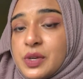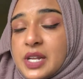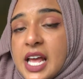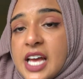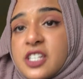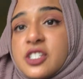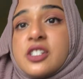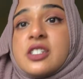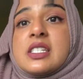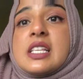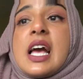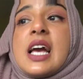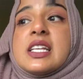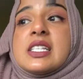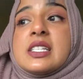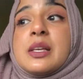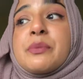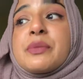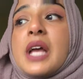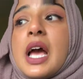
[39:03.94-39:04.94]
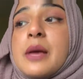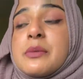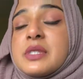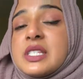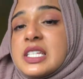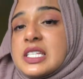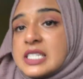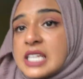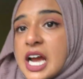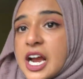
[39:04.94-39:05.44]
an exercise. Sometimes
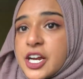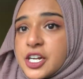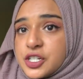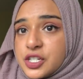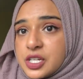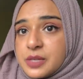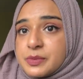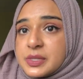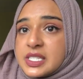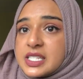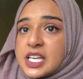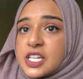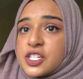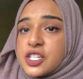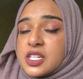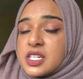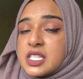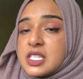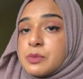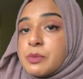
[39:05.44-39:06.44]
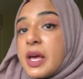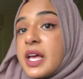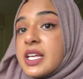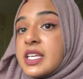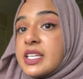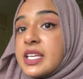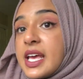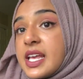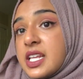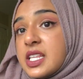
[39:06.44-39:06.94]
the entire treatment session is
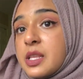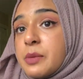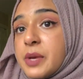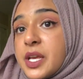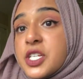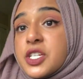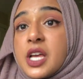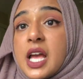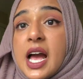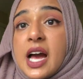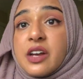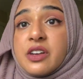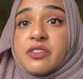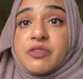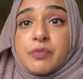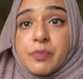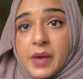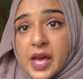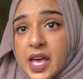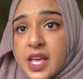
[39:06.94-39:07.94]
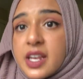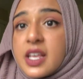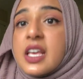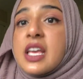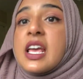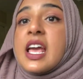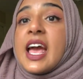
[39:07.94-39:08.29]
spent getting the patient out of bed